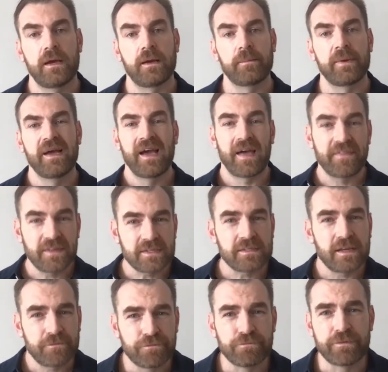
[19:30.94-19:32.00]
And this
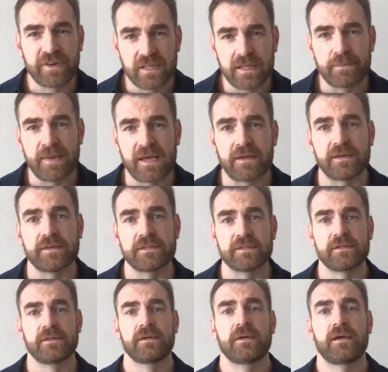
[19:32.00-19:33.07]
stuff really matters